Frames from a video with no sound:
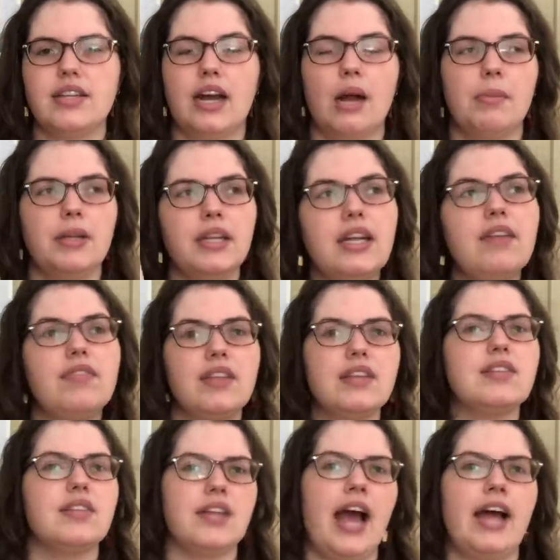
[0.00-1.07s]
and I believe
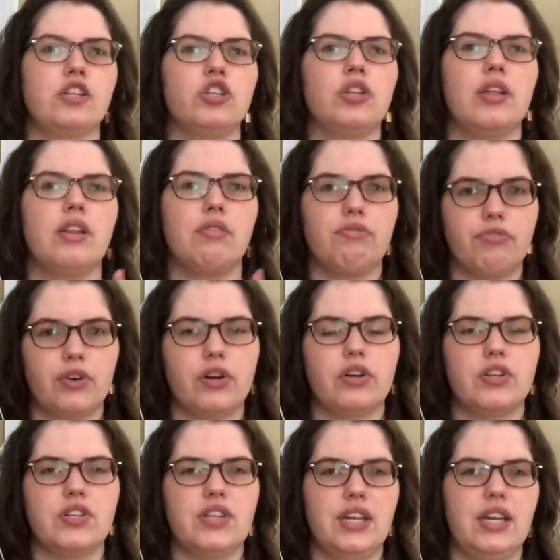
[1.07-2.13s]
this is actually the
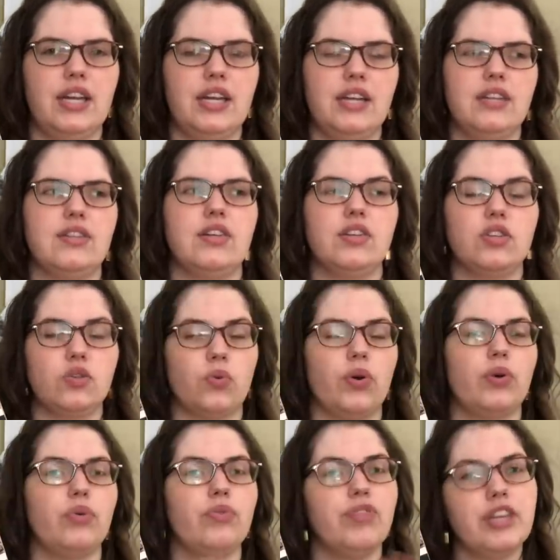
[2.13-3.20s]
first in his
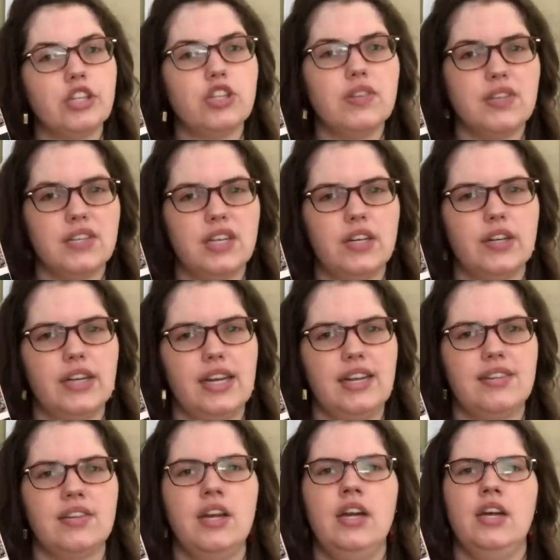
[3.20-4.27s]
historical fiction
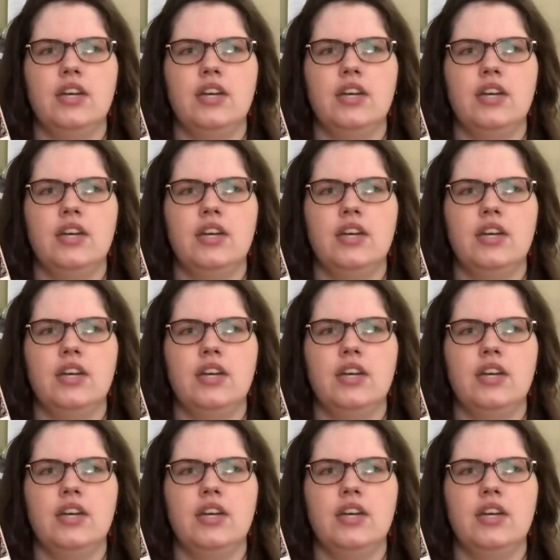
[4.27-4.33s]
series.